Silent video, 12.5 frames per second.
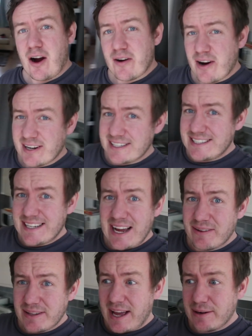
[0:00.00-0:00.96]
All right, I need to
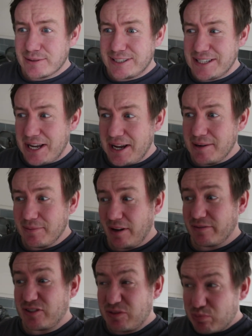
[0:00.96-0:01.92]
get out of the house.
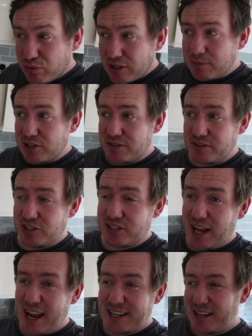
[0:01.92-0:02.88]
I've pretty much
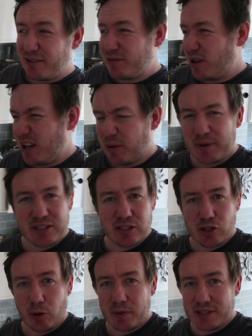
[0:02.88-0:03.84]
finished that edit, a few little
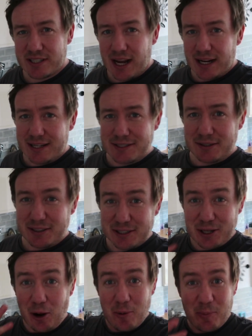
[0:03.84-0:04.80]
bits of top and tailing, so I'm
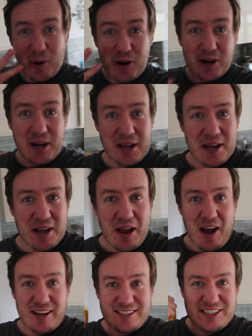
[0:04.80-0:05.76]
gonna go and buy
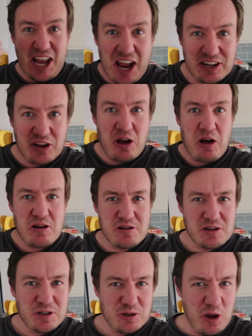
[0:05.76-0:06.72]
a sander.
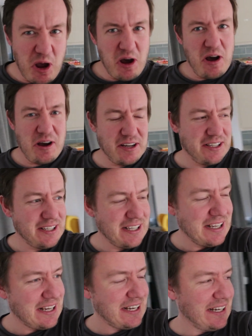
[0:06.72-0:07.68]
Yeah.
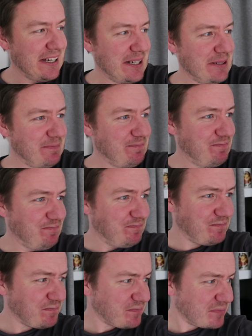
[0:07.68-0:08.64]

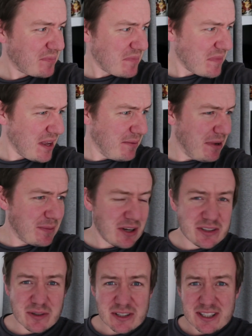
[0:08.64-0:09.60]

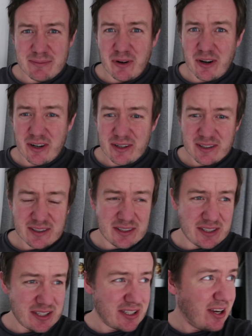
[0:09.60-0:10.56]
Maybe I'll do it tomorrow,
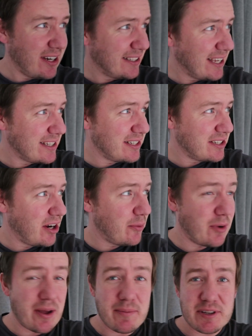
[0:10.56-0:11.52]
because it's starting to get the
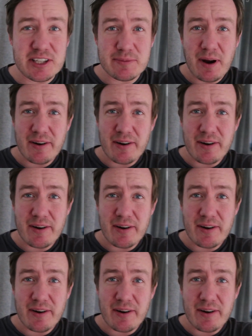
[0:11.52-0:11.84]
time where Mrs.